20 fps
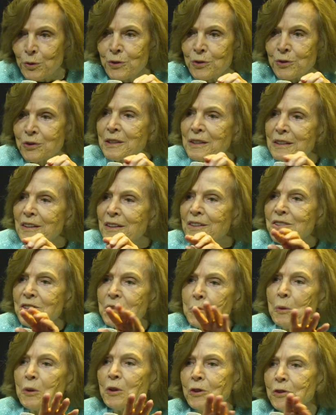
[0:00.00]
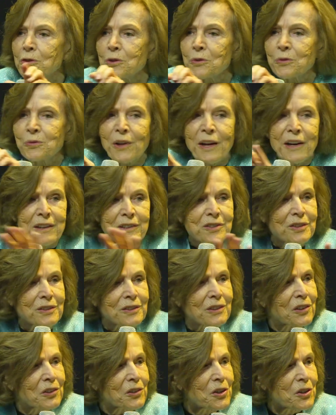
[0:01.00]
for the sparkle, flash,
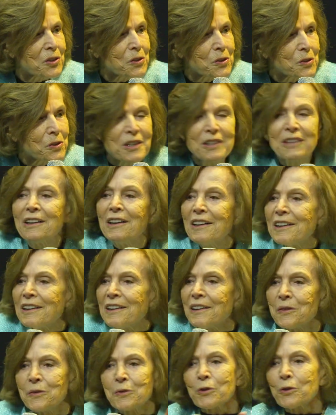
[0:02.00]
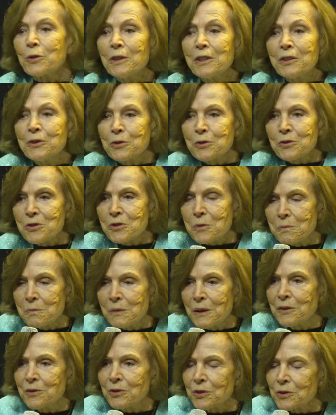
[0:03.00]
and glow of creatures that
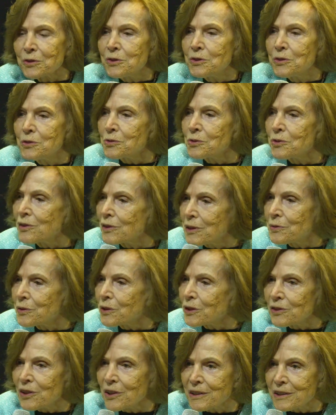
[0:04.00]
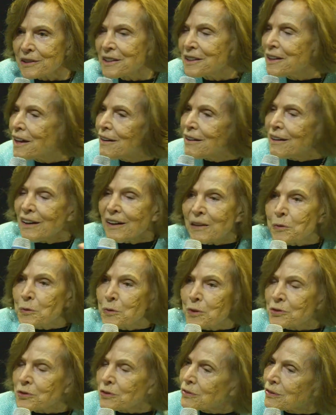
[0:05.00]
make their own living light. I
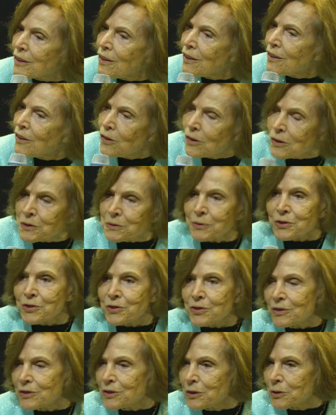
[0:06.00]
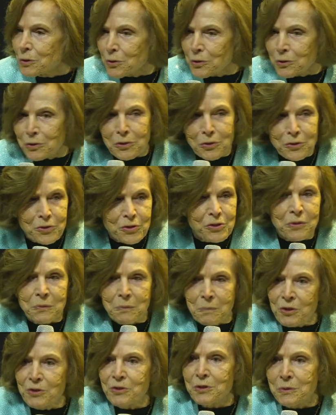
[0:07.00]
wish all of us could go in a little
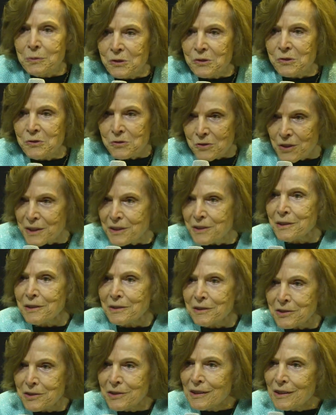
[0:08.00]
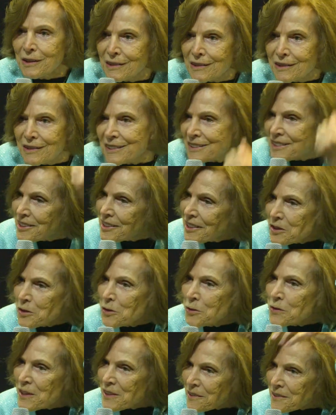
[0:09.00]
submersible right now and take
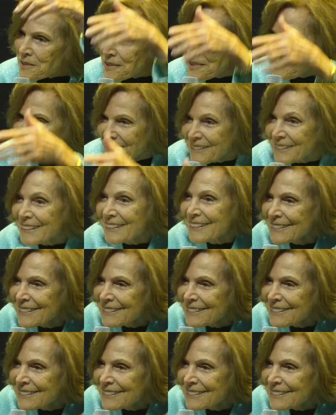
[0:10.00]
you down